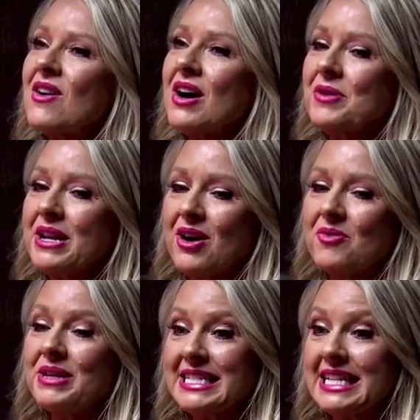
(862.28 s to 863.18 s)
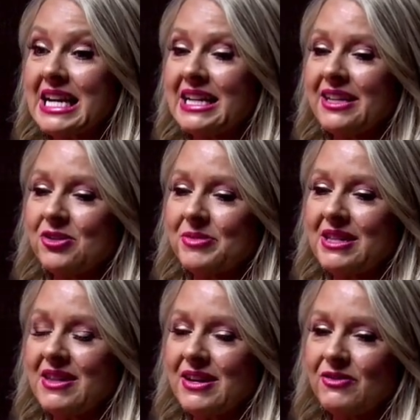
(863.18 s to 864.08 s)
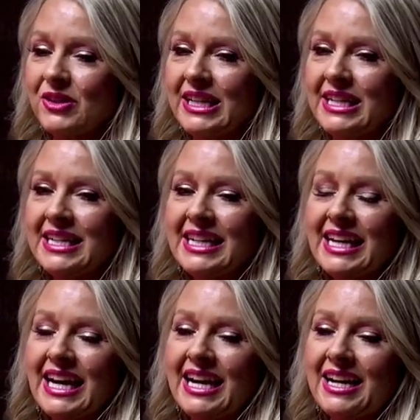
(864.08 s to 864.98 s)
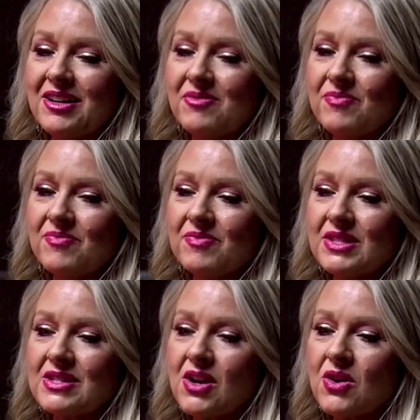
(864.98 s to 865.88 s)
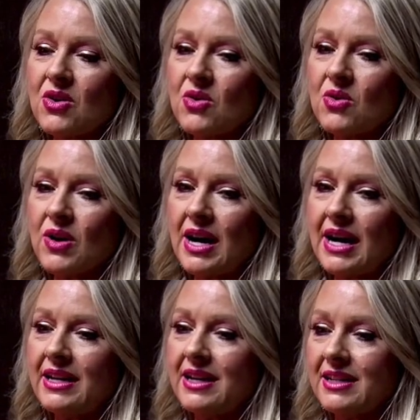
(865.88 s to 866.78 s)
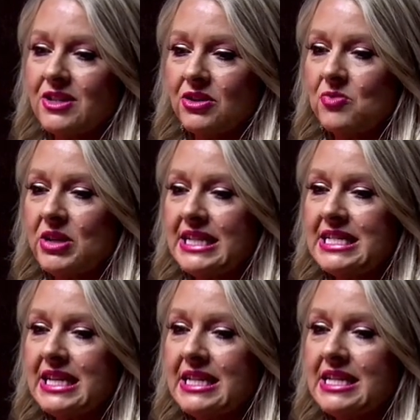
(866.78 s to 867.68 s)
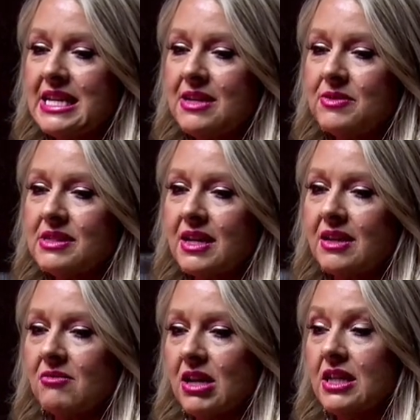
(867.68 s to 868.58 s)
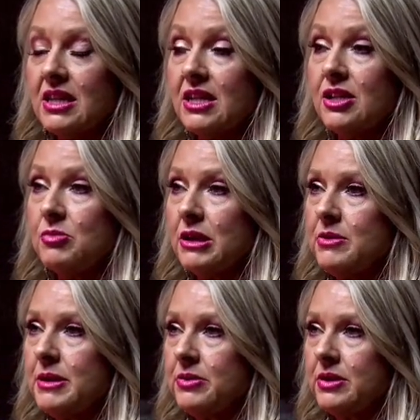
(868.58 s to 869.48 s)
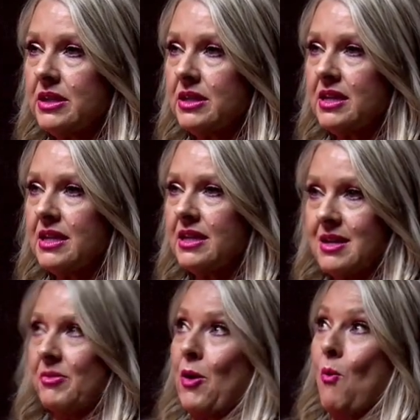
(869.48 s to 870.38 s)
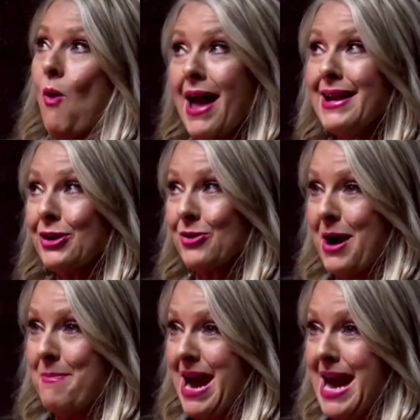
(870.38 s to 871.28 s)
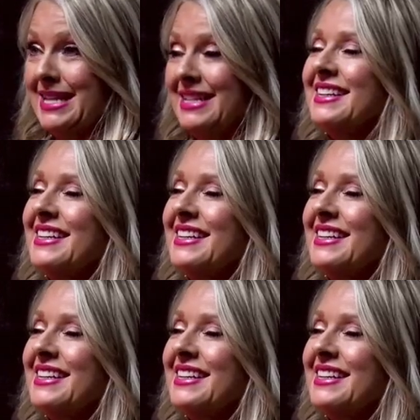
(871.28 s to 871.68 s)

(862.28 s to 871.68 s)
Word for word: I went home. He did not kill me, thankfully. Um, so I, I told him what I'd done, and he was like, "Oh, I think you'd probably be really good at it." And I'm like, "What? You're not bad."